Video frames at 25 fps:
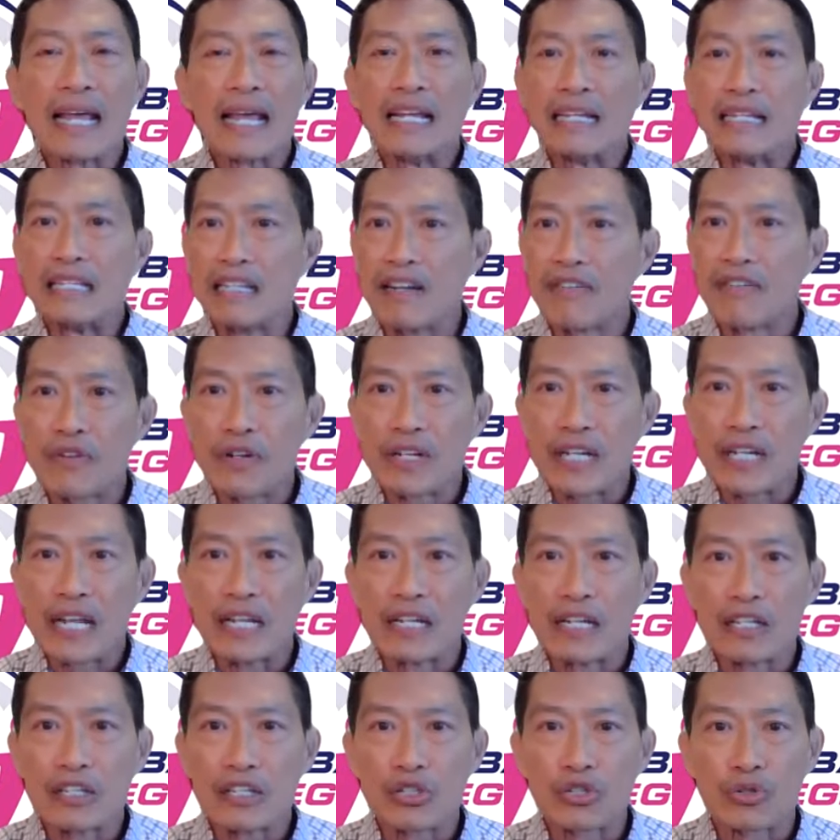in different
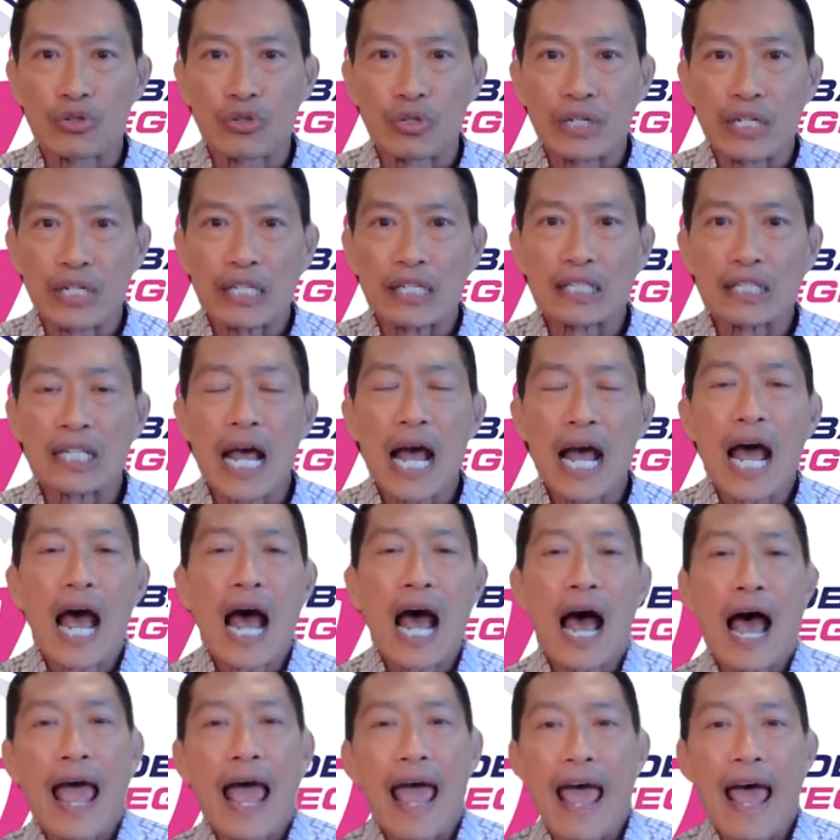industries.
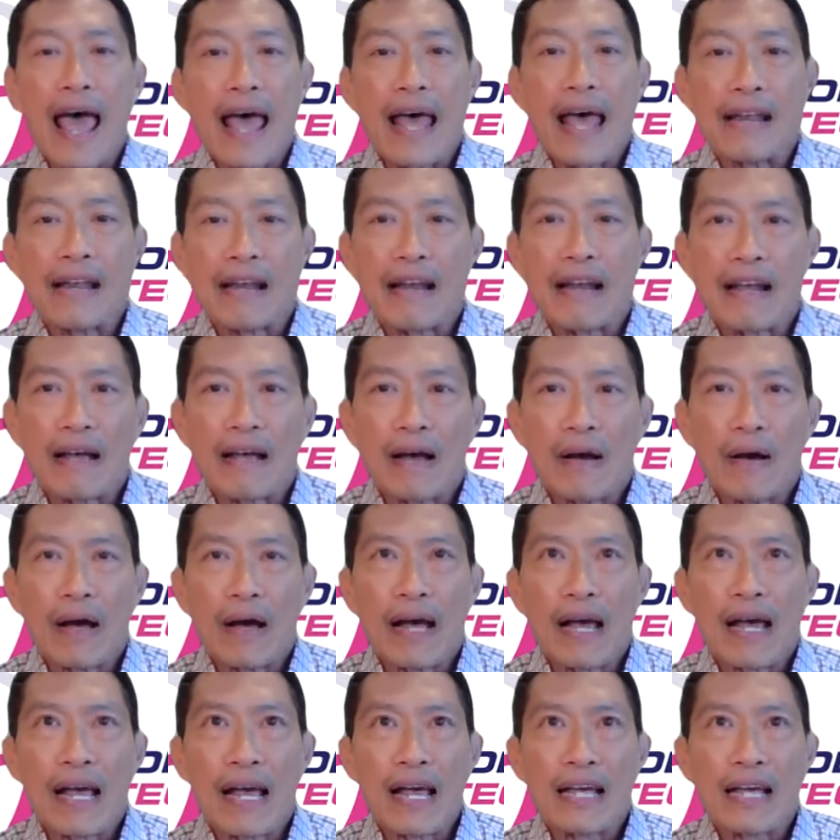And
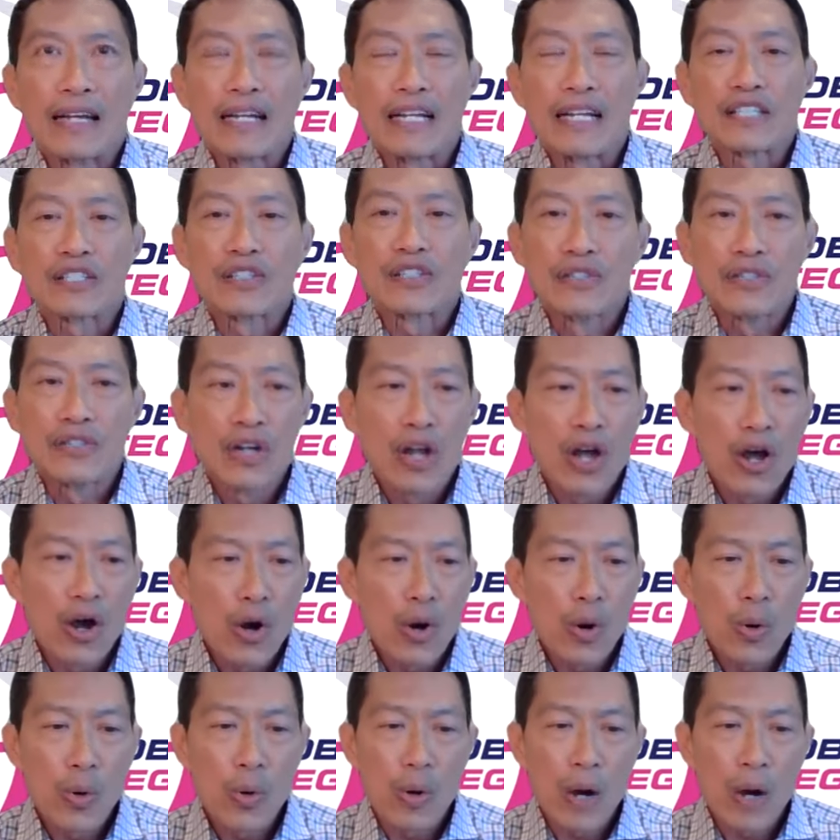it is
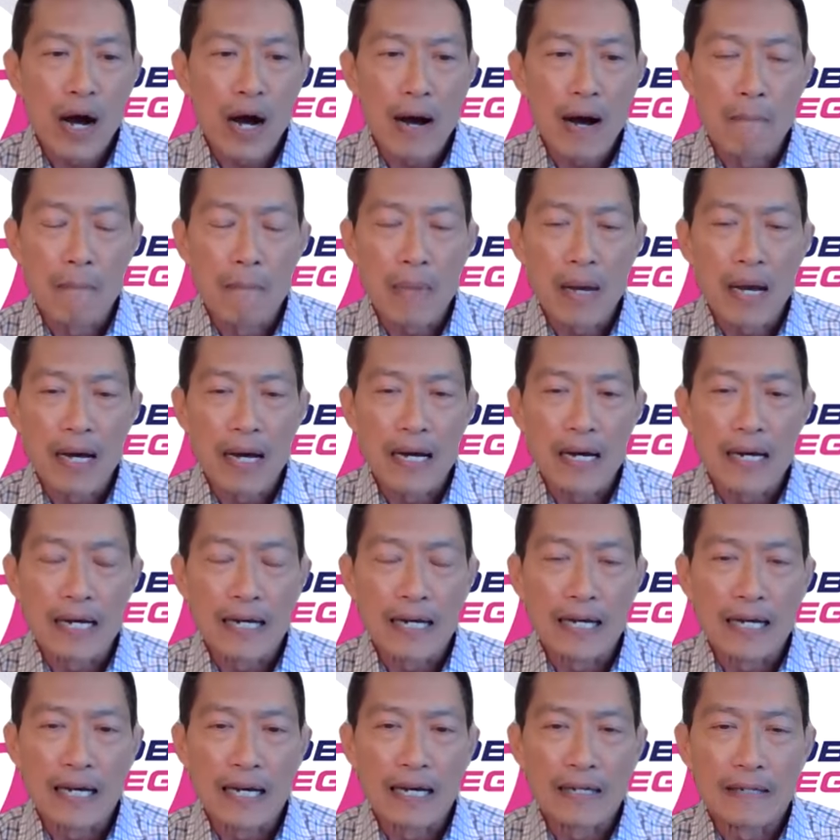no um, uh,
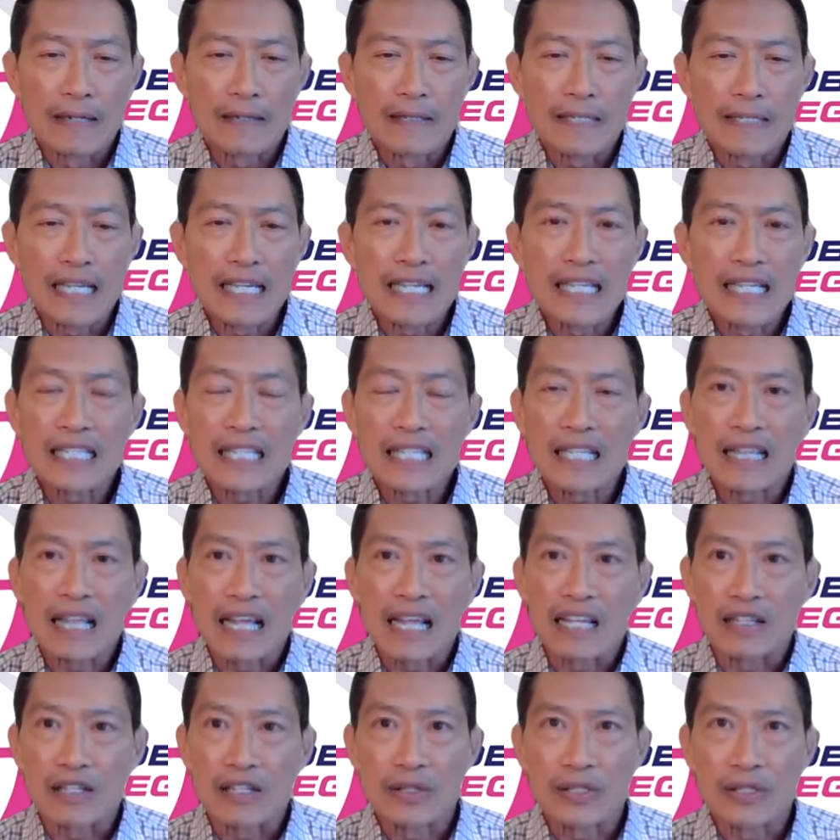uh, uh, easy
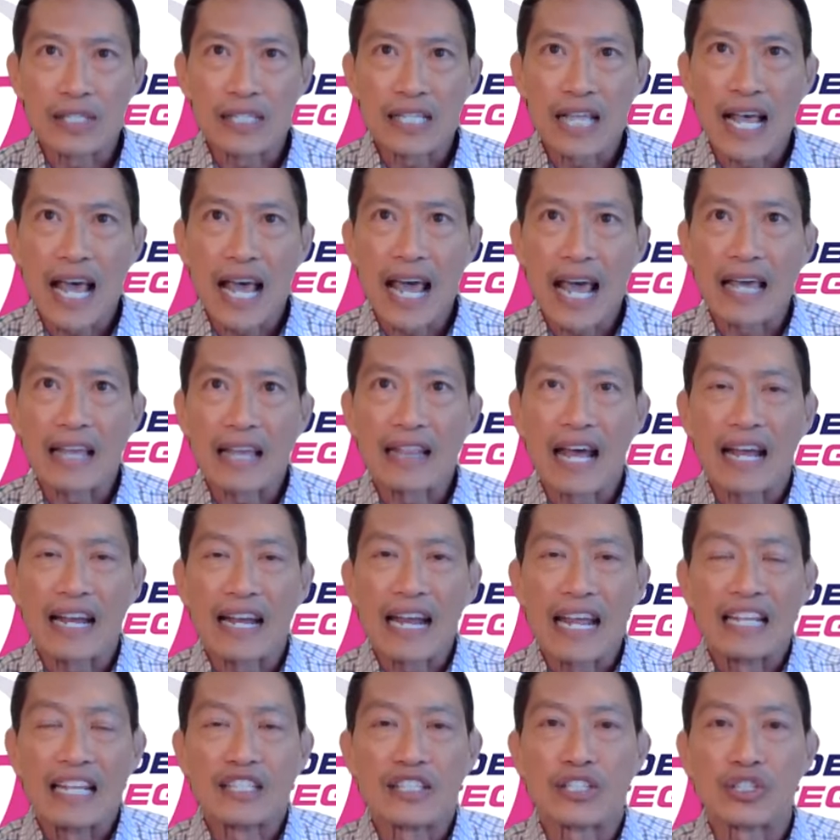thing to say
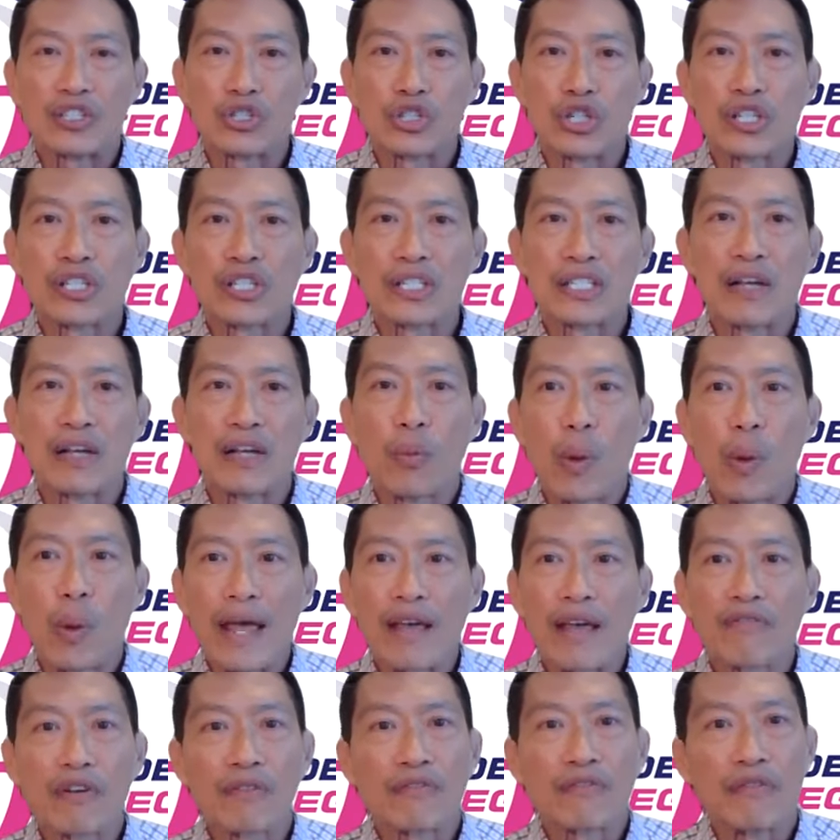that it's just the
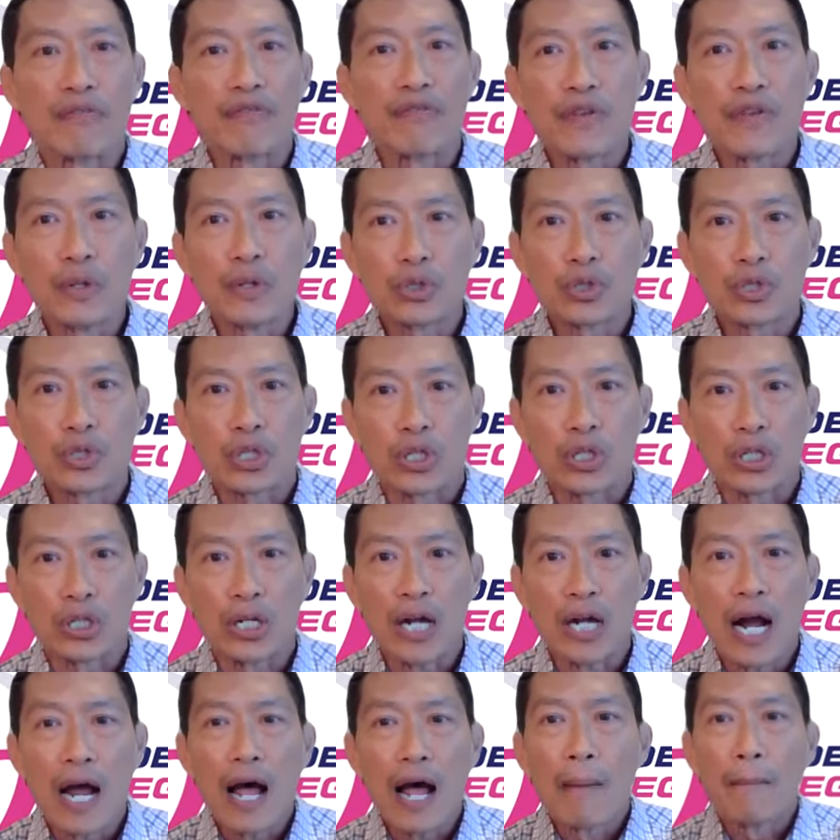wave of the
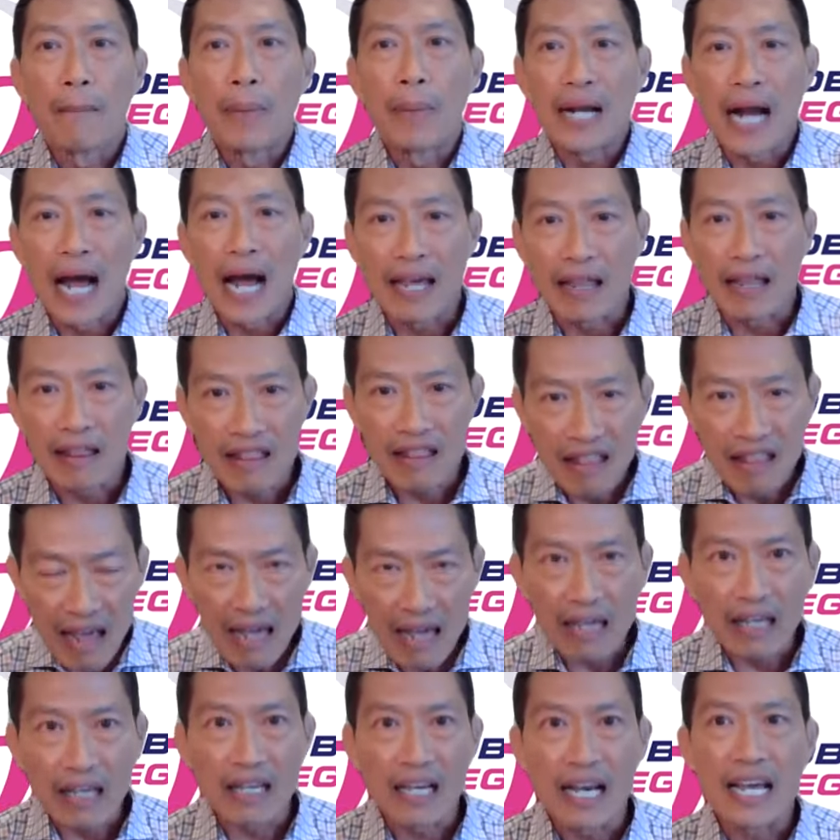future, but I
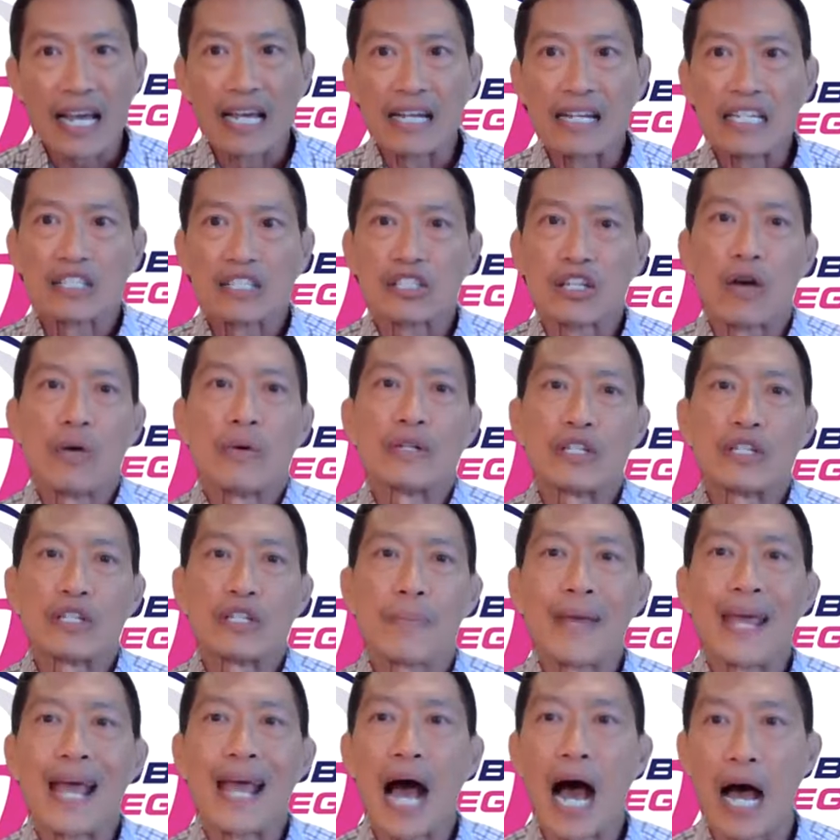think it is going
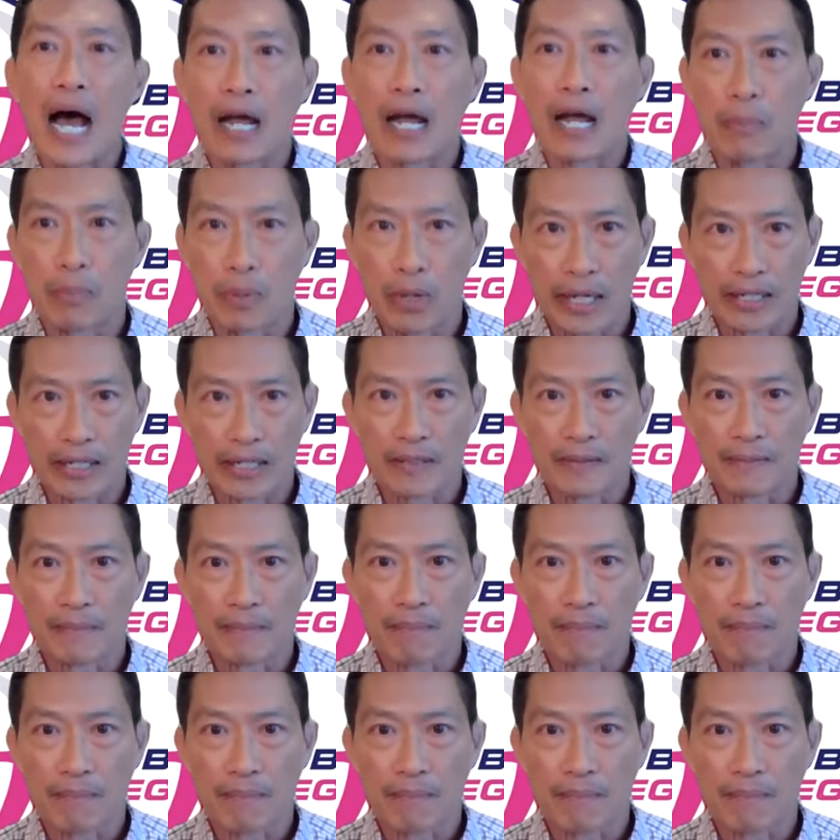to be a hybrid,